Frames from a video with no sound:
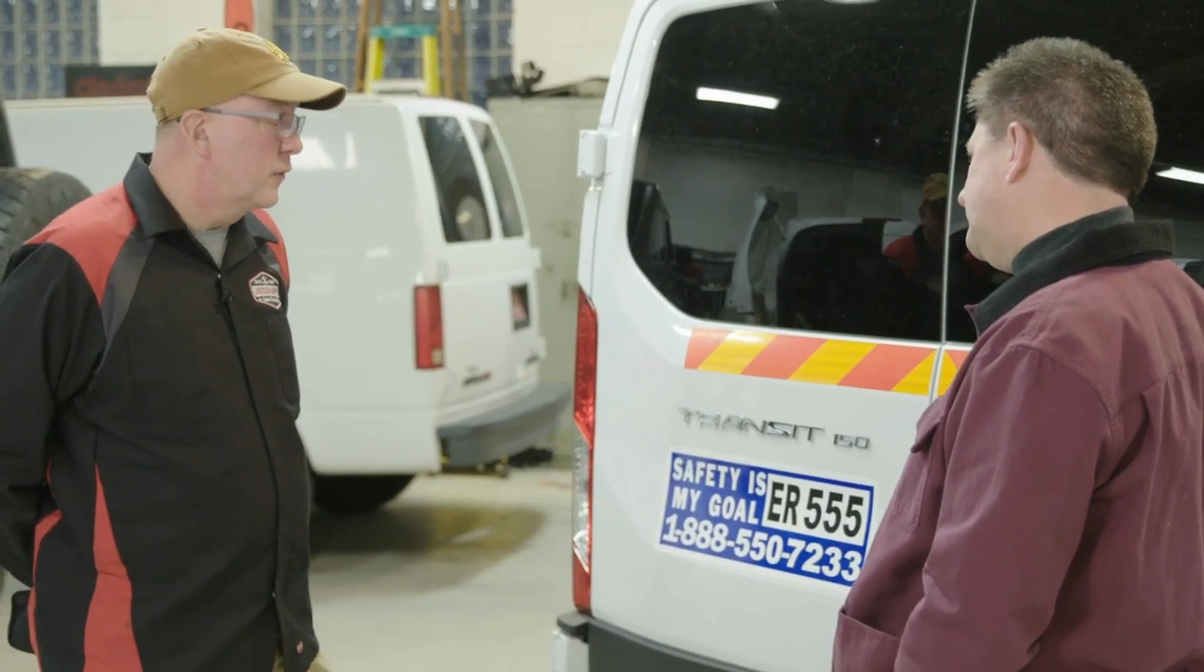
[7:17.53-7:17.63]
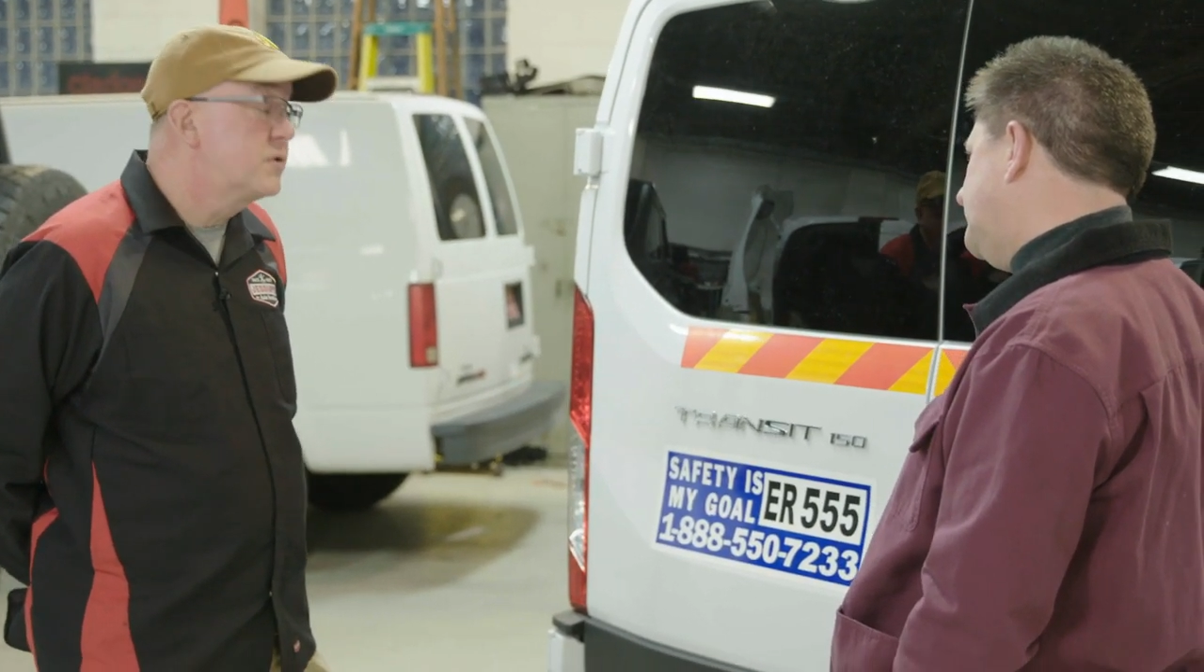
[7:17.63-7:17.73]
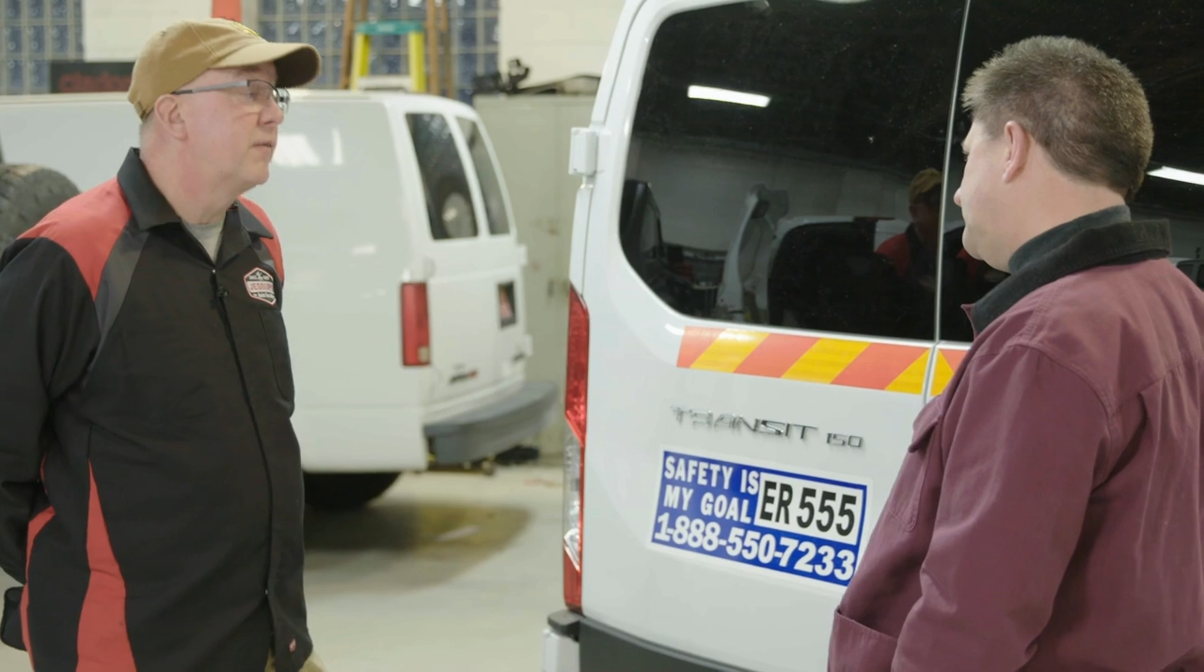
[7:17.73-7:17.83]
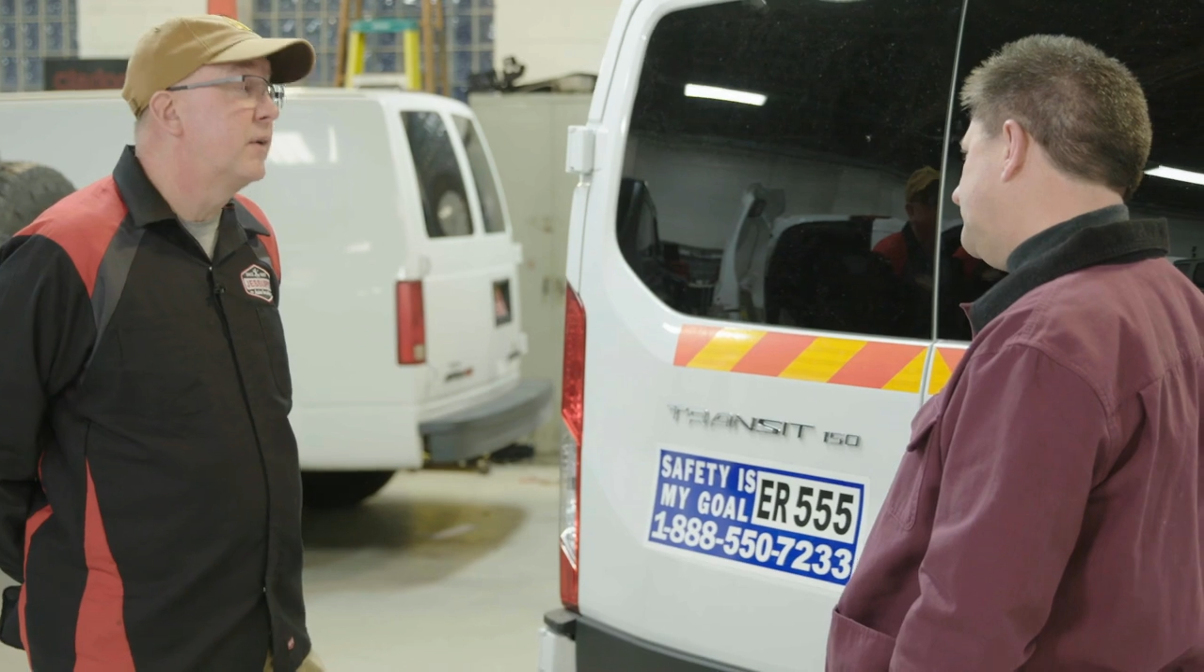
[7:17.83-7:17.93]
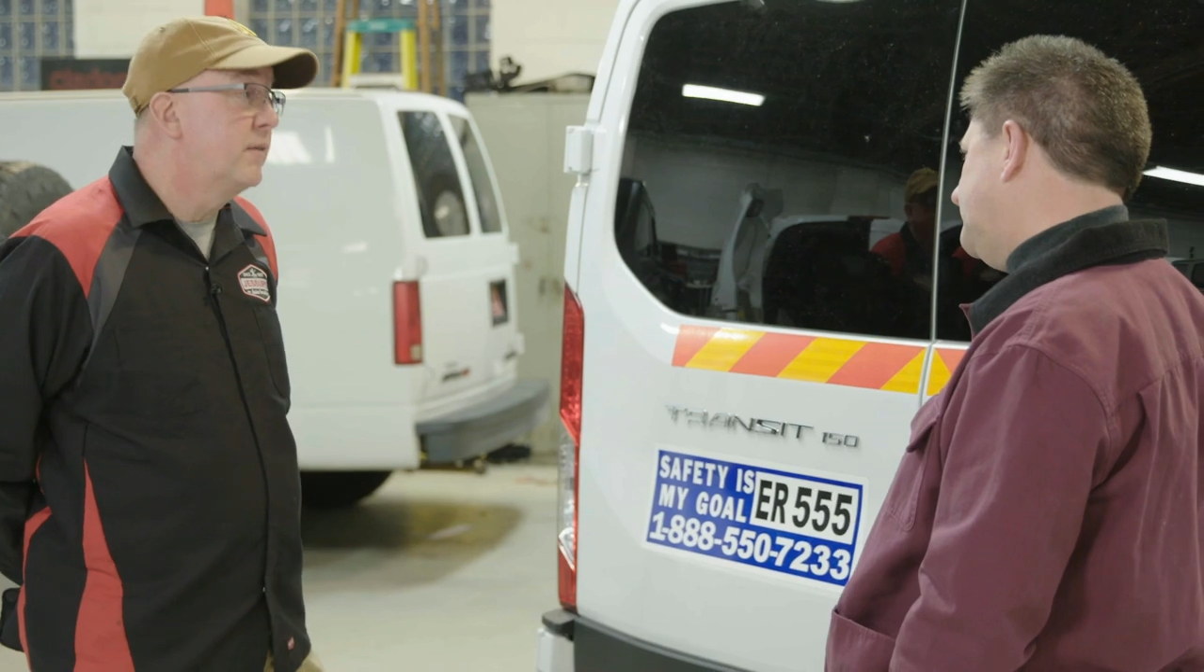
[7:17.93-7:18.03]
there's
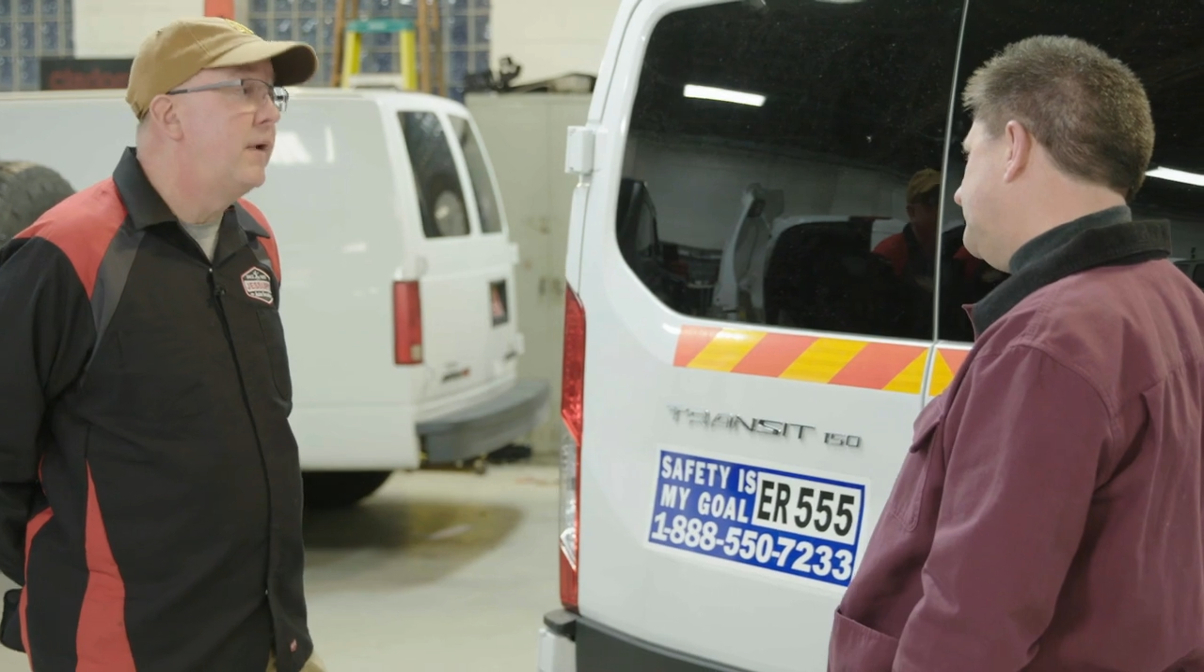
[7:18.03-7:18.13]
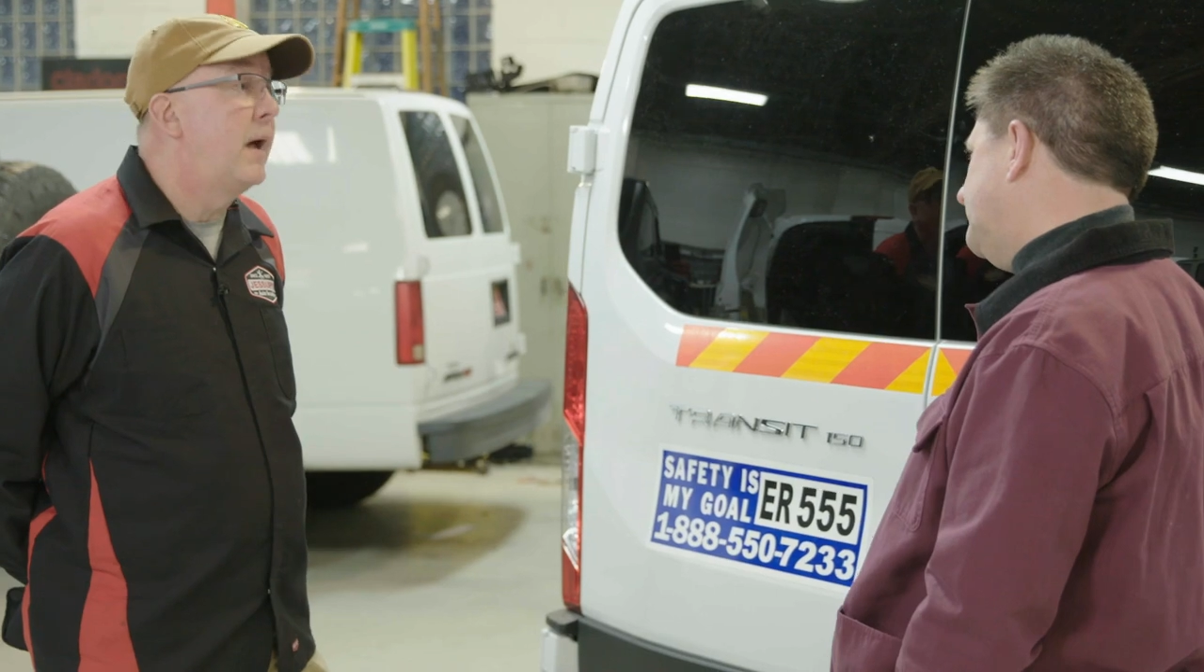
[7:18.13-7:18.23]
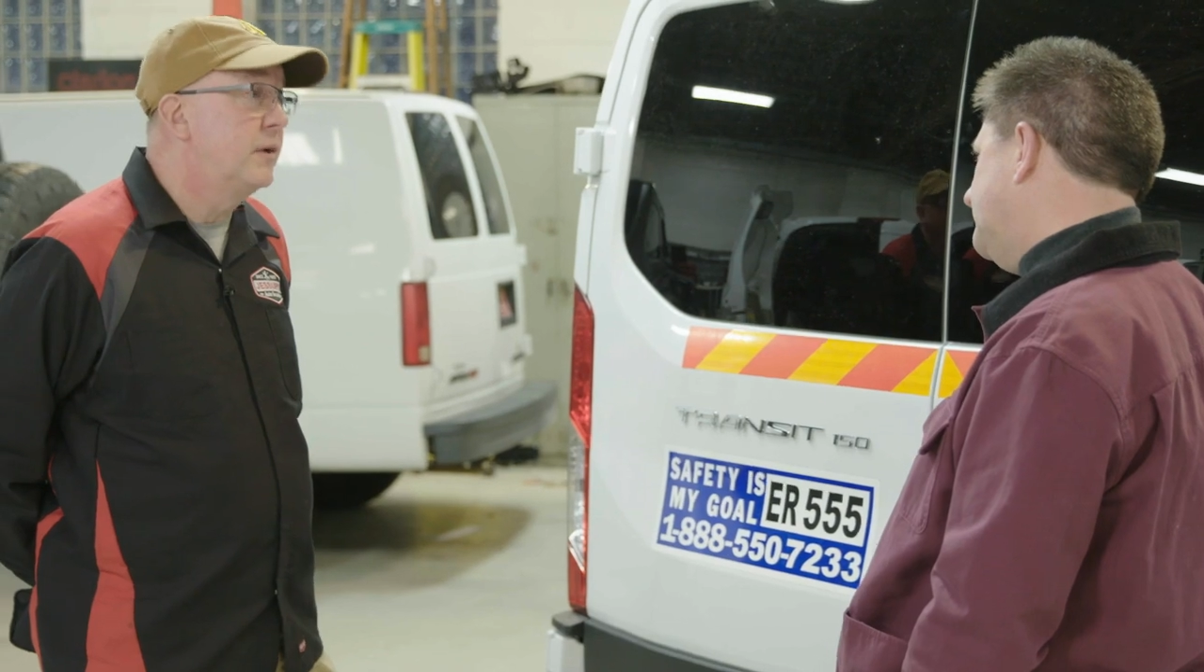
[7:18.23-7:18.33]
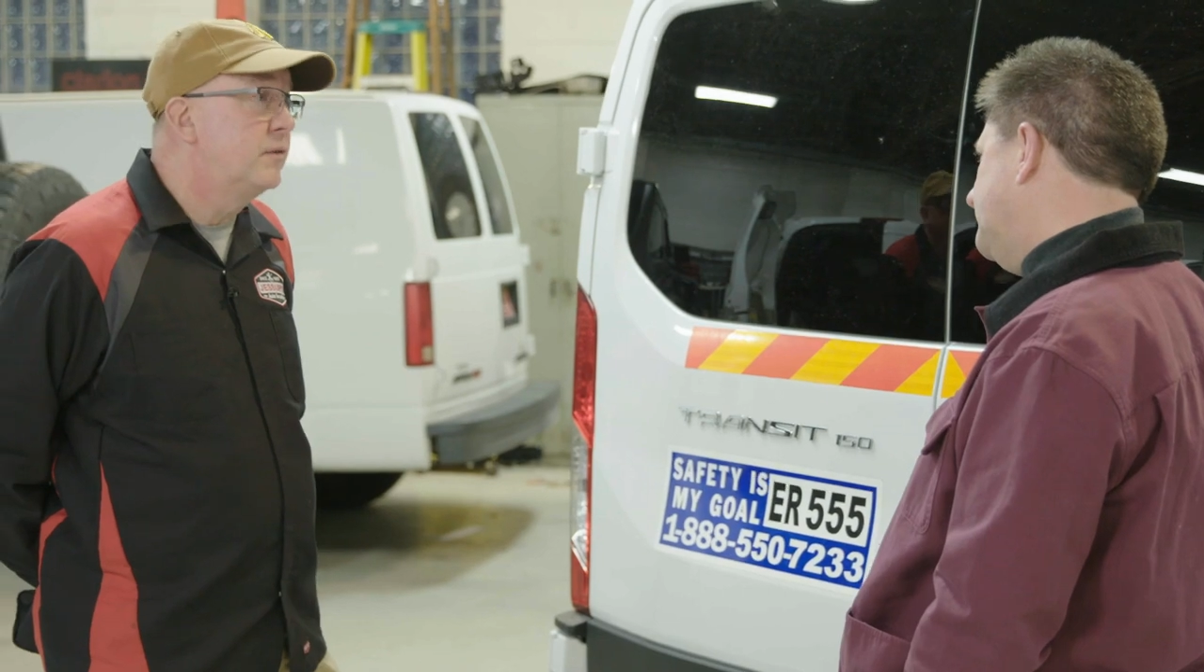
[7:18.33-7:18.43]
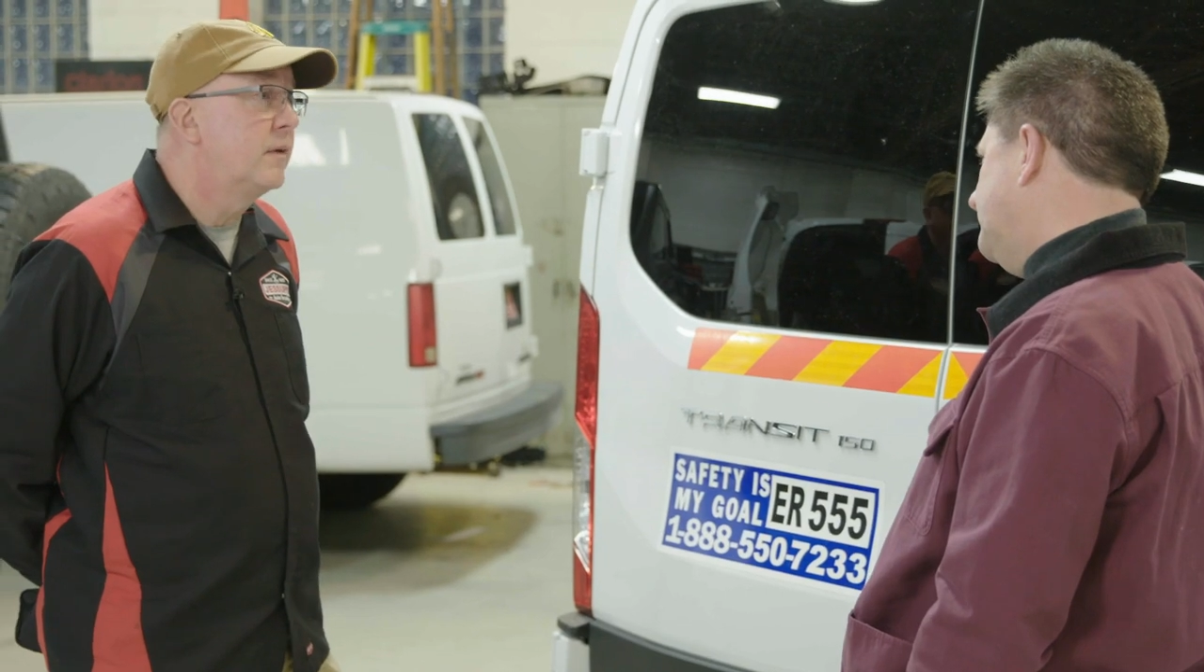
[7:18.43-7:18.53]
definitely a value